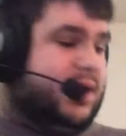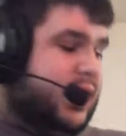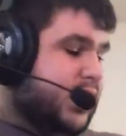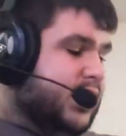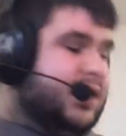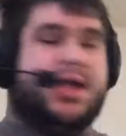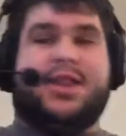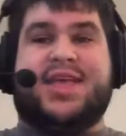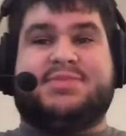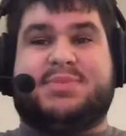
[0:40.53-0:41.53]
uh, and
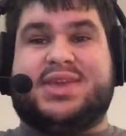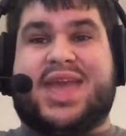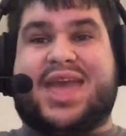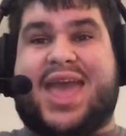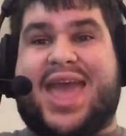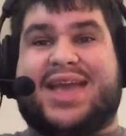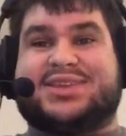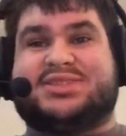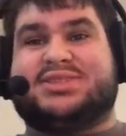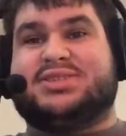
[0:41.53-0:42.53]
that's P A
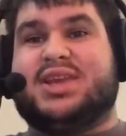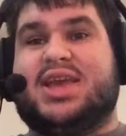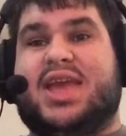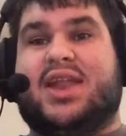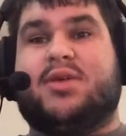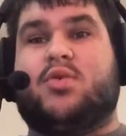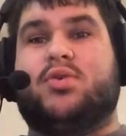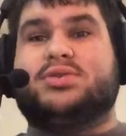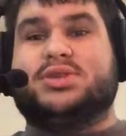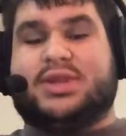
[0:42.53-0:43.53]
X. And I'm
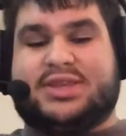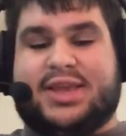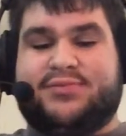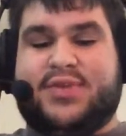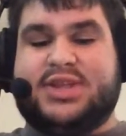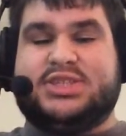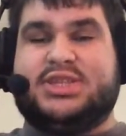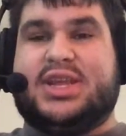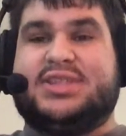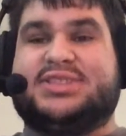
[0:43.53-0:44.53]
going to the convention
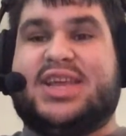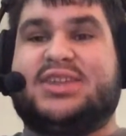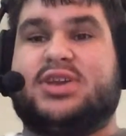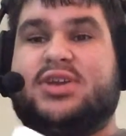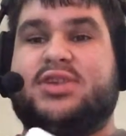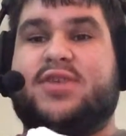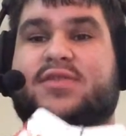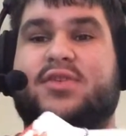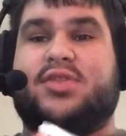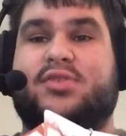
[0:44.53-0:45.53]
in San Antonio
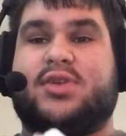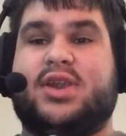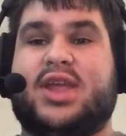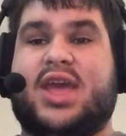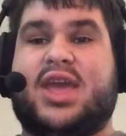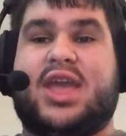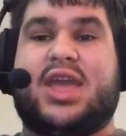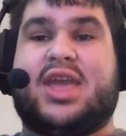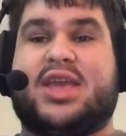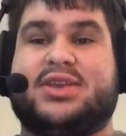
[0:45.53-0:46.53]
for three
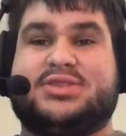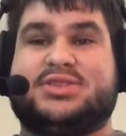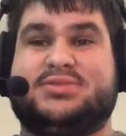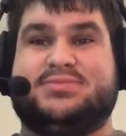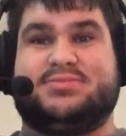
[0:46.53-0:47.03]
days.